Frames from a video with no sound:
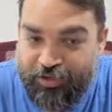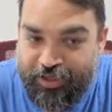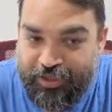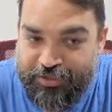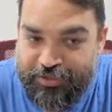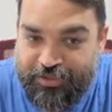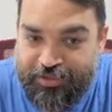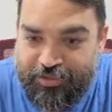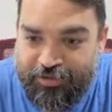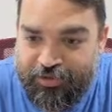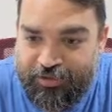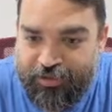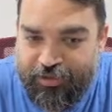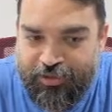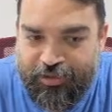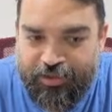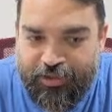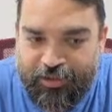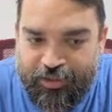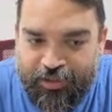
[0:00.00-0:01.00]
it.
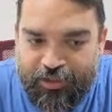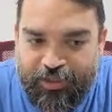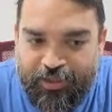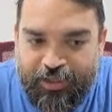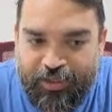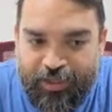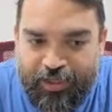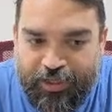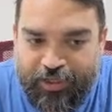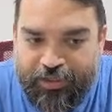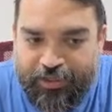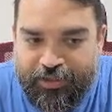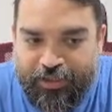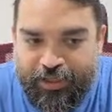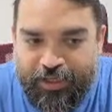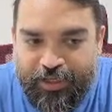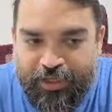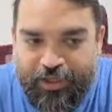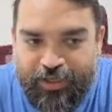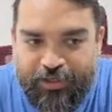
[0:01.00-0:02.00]
And
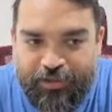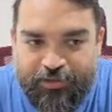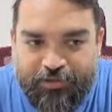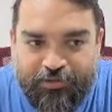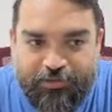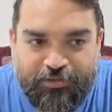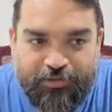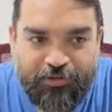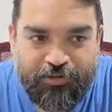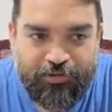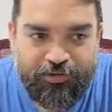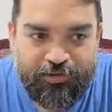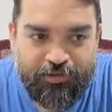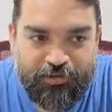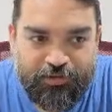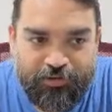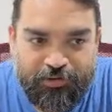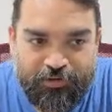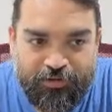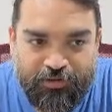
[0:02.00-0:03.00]
then here,
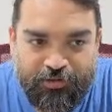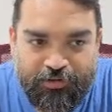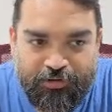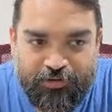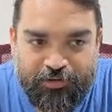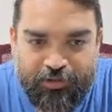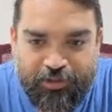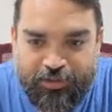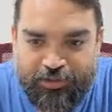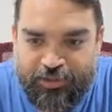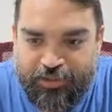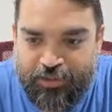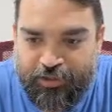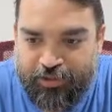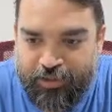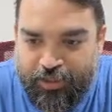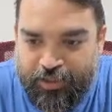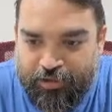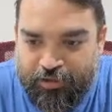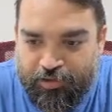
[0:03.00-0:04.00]
let's see, right?
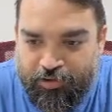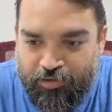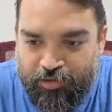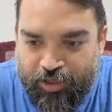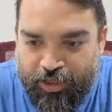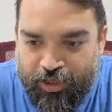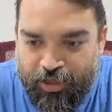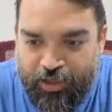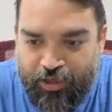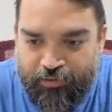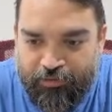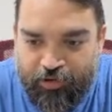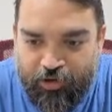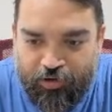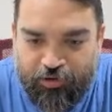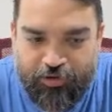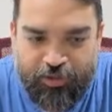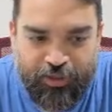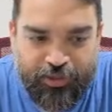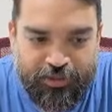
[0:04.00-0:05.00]
Okay, I will
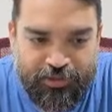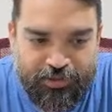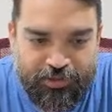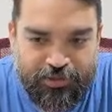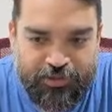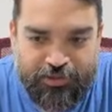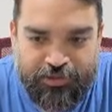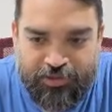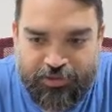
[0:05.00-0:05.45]
authorize this.